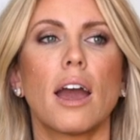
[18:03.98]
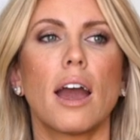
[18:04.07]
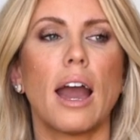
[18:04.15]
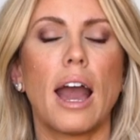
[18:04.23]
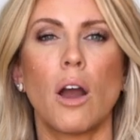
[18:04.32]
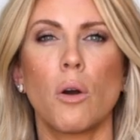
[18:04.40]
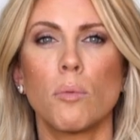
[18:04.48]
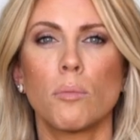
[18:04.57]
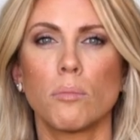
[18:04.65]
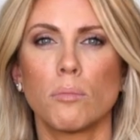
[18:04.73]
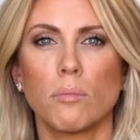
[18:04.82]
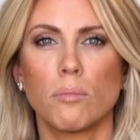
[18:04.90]

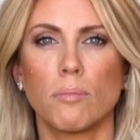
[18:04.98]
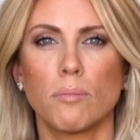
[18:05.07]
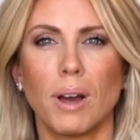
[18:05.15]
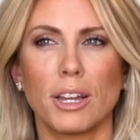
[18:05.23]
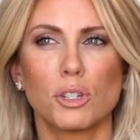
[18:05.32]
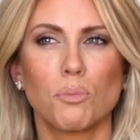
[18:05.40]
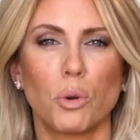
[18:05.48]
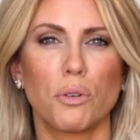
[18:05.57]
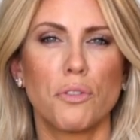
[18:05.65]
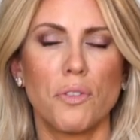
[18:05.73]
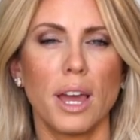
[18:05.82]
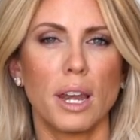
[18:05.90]
how much more
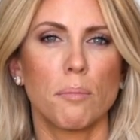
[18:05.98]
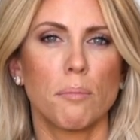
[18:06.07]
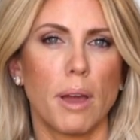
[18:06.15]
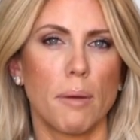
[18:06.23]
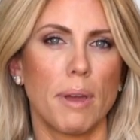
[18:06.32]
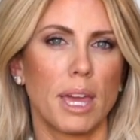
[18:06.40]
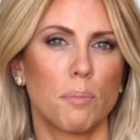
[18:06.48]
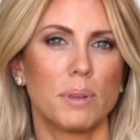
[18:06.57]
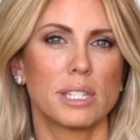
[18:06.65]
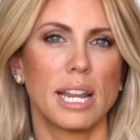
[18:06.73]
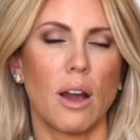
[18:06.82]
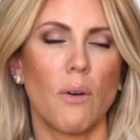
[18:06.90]
fun my makeup
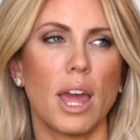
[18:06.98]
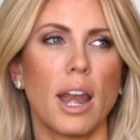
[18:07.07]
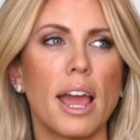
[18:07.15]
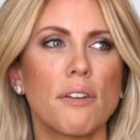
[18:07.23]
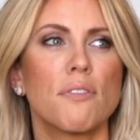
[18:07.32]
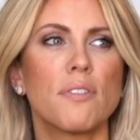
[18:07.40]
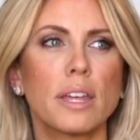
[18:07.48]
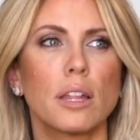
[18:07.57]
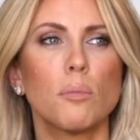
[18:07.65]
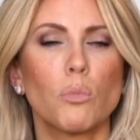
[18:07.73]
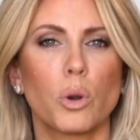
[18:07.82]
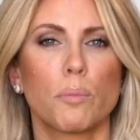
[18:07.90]
is now, and I
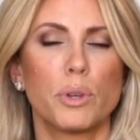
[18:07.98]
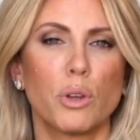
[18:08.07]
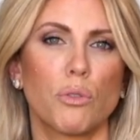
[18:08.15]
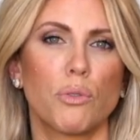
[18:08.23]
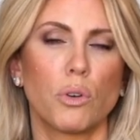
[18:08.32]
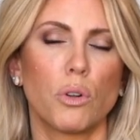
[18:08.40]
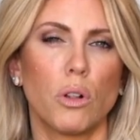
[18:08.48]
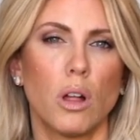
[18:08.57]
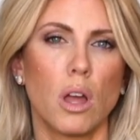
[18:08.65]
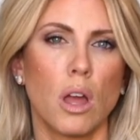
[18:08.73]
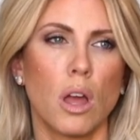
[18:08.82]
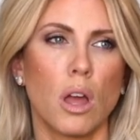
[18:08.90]
feel more
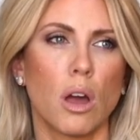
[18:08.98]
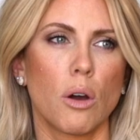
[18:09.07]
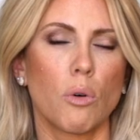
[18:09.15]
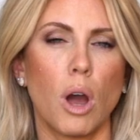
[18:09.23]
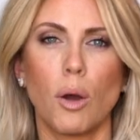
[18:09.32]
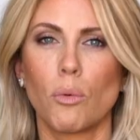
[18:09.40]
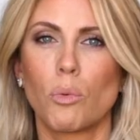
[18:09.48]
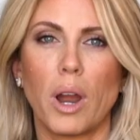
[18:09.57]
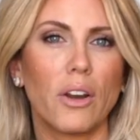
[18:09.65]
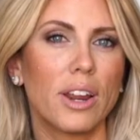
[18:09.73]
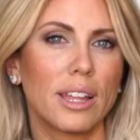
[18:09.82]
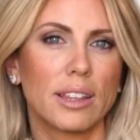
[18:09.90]
beautiful
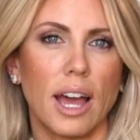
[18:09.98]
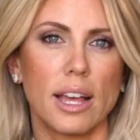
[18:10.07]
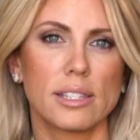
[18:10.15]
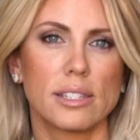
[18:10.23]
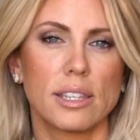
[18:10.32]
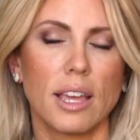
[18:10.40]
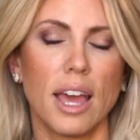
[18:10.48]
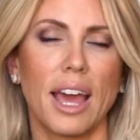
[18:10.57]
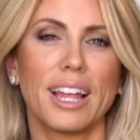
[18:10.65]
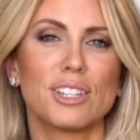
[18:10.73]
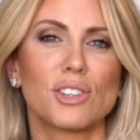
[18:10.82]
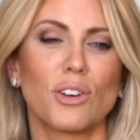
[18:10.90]
wearing less.
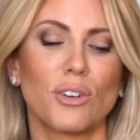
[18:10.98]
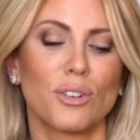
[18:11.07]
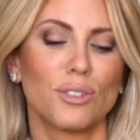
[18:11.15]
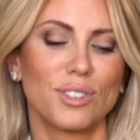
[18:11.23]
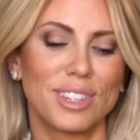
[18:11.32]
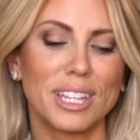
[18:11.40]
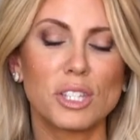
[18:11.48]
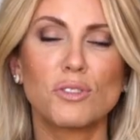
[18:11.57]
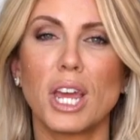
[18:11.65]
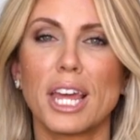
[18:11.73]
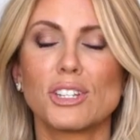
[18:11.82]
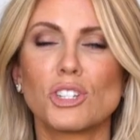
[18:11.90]
And so things
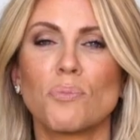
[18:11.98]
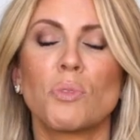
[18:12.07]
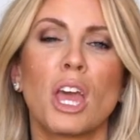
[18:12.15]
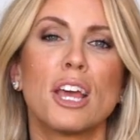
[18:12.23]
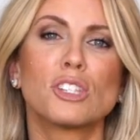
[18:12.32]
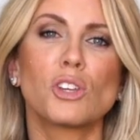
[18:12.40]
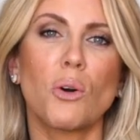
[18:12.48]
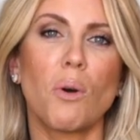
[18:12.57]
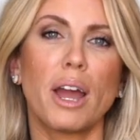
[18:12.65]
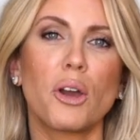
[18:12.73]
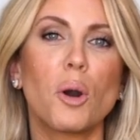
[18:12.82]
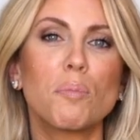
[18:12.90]
have changed. So
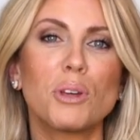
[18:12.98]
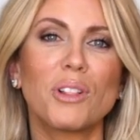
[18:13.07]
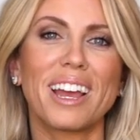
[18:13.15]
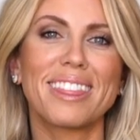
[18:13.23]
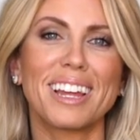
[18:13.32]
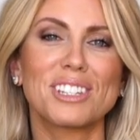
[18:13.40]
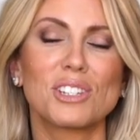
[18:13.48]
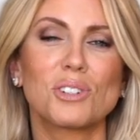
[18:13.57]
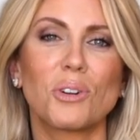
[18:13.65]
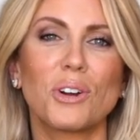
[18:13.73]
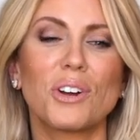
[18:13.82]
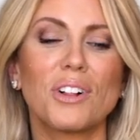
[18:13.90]
I hope you liked that
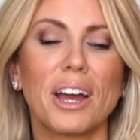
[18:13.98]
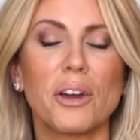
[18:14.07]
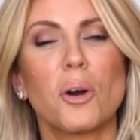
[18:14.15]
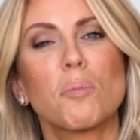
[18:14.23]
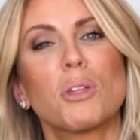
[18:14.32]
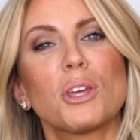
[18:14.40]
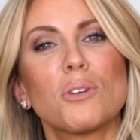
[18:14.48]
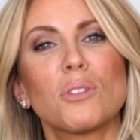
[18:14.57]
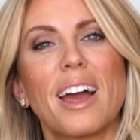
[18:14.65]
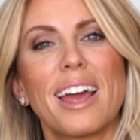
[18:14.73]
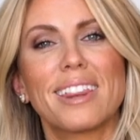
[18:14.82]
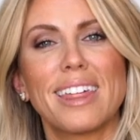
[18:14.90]
tutorial. I hope that you
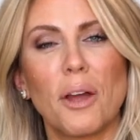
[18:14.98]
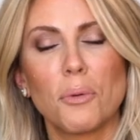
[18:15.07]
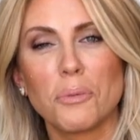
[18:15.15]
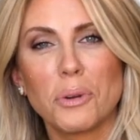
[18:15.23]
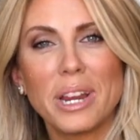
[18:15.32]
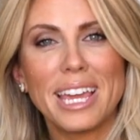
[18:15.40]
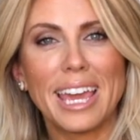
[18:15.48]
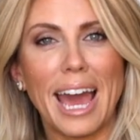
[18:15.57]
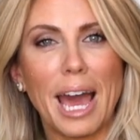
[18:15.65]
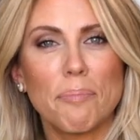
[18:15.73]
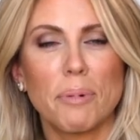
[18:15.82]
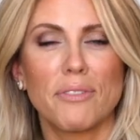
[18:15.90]
liked that
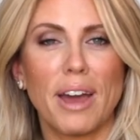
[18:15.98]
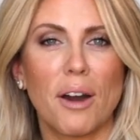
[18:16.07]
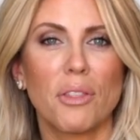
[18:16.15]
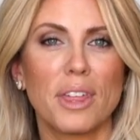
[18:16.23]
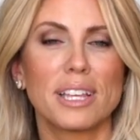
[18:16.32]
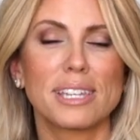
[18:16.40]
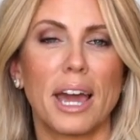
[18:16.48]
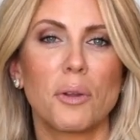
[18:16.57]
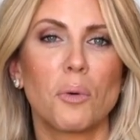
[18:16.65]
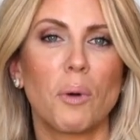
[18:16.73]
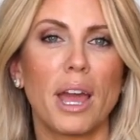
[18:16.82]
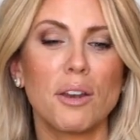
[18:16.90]
recap of how things kind
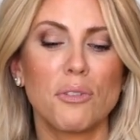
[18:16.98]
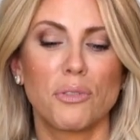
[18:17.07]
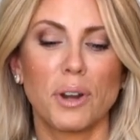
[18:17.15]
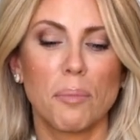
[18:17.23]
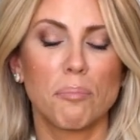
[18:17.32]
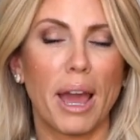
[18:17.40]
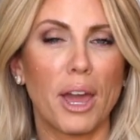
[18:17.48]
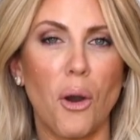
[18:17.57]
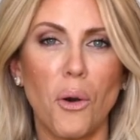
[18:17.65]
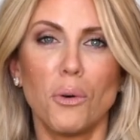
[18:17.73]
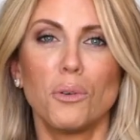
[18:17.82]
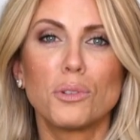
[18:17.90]
of went from my
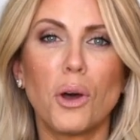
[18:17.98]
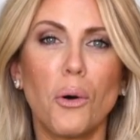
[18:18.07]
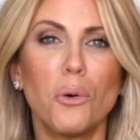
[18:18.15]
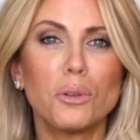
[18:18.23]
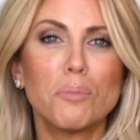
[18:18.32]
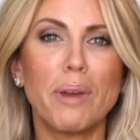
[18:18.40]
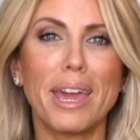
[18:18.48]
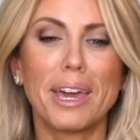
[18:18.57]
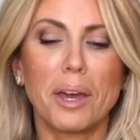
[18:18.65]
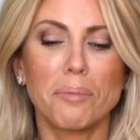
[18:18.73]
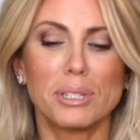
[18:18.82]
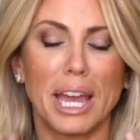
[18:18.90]
old
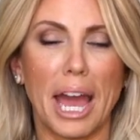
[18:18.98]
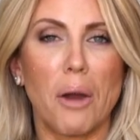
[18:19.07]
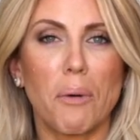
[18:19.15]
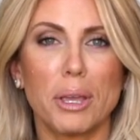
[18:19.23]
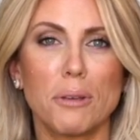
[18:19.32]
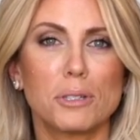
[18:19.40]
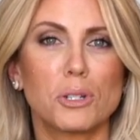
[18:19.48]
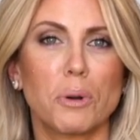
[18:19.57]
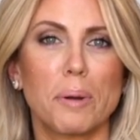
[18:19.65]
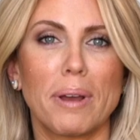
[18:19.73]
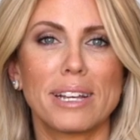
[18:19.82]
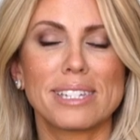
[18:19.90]
makeup to how I used to
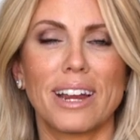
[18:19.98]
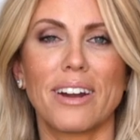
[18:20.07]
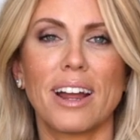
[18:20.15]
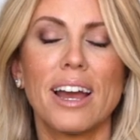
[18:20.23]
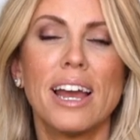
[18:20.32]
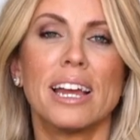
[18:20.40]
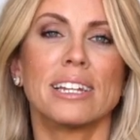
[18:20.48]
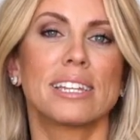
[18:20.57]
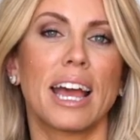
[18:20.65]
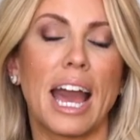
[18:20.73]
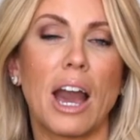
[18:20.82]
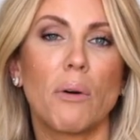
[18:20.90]
wear mascara
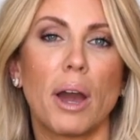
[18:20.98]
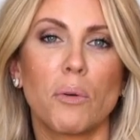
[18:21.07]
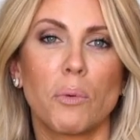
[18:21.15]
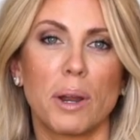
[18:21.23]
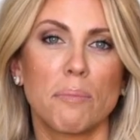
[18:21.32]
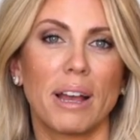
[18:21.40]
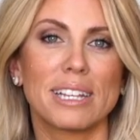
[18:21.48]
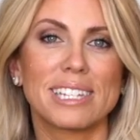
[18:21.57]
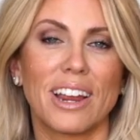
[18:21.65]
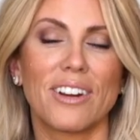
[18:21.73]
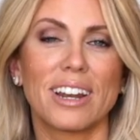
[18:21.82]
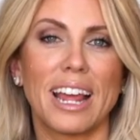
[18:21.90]
to how I wear
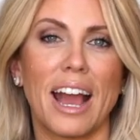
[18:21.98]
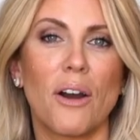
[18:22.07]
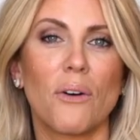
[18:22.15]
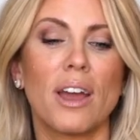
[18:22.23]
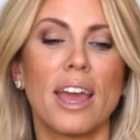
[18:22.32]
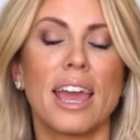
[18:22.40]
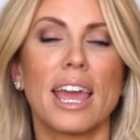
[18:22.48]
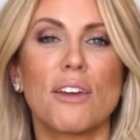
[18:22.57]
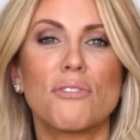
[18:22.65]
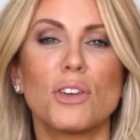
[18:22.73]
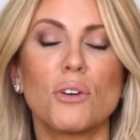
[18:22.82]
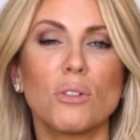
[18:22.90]
mascara now.
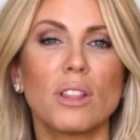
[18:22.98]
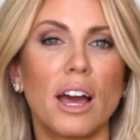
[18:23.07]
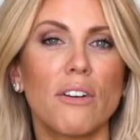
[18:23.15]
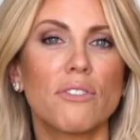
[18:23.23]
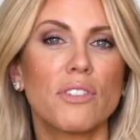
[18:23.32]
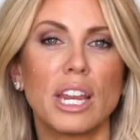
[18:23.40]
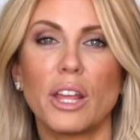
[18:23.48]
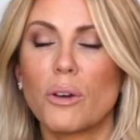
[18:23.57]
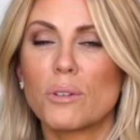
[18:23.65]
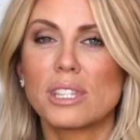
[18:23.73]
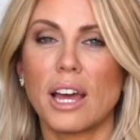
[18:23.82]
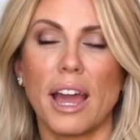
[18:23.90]
If you love
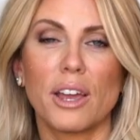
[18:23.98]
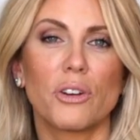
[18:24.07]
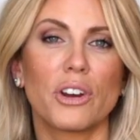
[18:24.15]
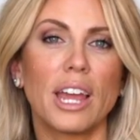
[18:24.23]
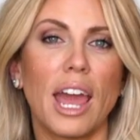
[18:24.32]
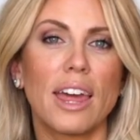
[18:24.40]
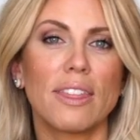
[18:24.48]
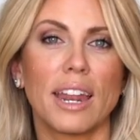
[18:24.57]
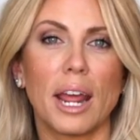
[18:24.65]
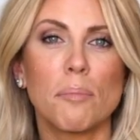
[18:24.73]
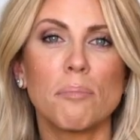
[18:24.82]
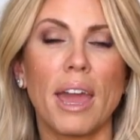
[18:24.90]
videos that I create,
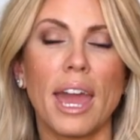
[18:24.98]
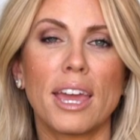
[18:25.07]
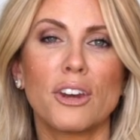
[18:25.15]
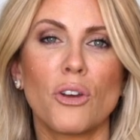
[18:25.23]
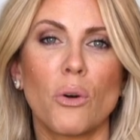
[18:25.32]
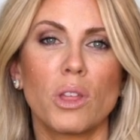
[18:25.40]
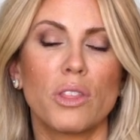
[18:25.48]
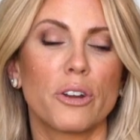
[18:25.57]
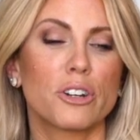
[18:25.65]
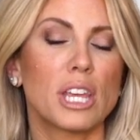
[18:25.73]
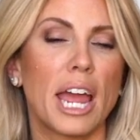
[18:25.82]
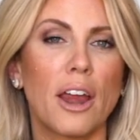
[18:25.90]
that I make, know that
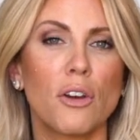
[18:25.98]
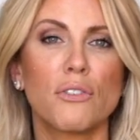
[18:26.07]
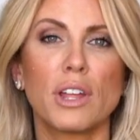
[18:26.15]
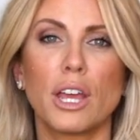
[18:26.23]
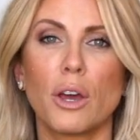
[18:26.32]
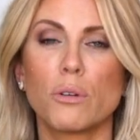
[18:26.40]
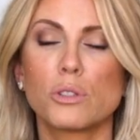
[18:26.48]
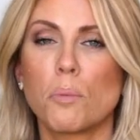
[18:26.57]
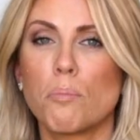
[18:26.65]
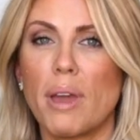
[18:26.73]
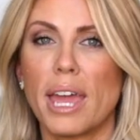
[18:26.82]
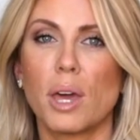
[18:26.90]
there's hair videos,
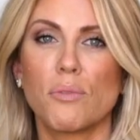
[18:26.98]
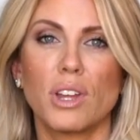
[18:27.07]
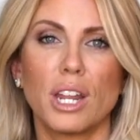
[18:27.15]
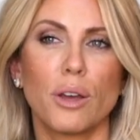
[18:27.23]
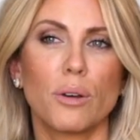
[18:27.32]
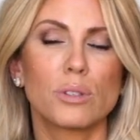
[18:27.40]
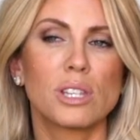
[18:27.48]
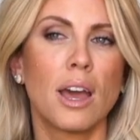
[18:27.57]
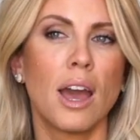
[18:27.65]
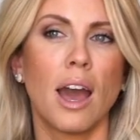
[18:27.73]
makeup videos,